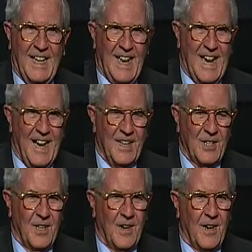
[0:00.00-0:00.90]

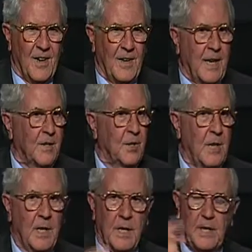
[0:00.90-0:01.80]
And
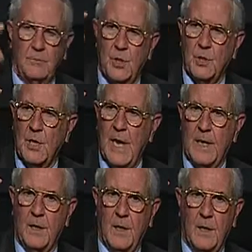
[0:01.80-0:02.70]
suddenly, just
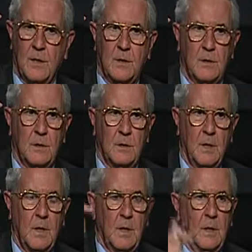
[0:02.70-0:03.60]
like this,
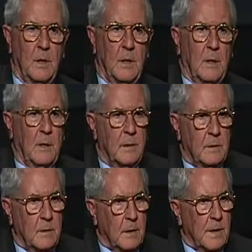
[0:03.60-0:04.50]

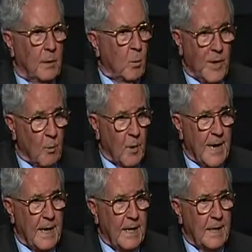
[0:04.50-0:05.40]
it went
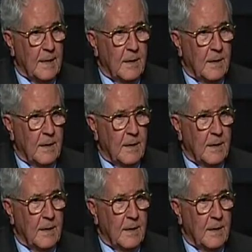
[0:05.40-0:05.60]
away.